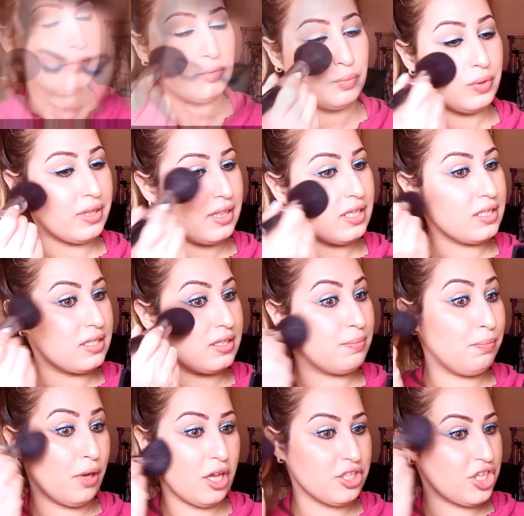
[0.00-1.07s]
With this
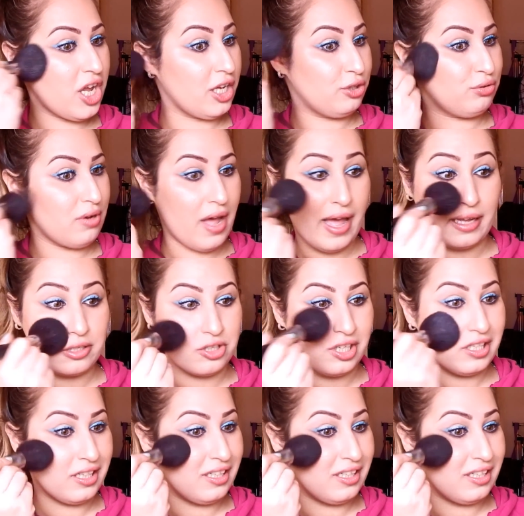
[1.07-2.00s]
blush I do not actually